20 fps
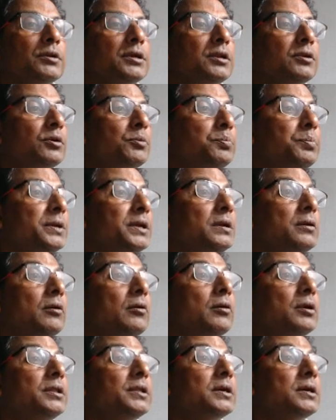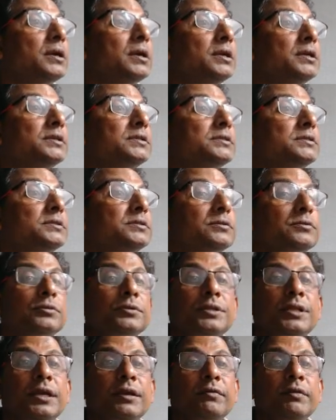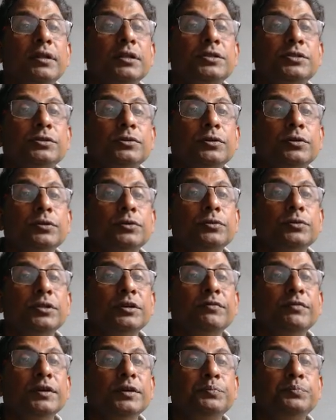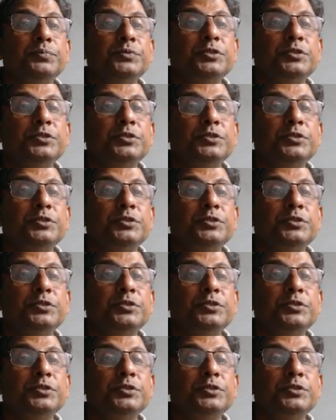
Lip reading: cannot pick all the colors. So they will show you the web